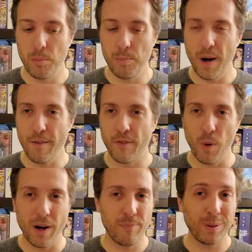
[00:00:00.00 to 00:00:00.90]
But from
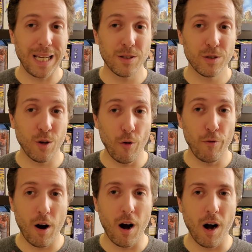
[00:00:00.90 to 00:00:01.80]
what I've played so
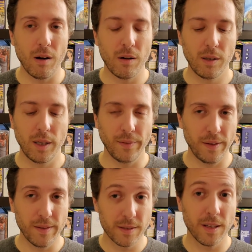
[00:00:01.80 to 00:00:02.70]
far,
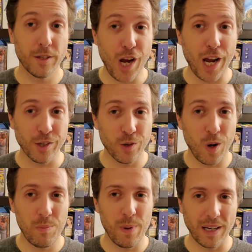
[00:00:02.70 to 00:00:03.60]
and this is going to change quite
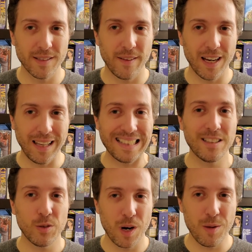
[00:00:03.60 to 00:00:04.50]
a bit because I've got at
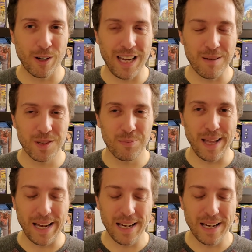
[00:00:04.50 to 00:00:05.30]
least 20 more games to play.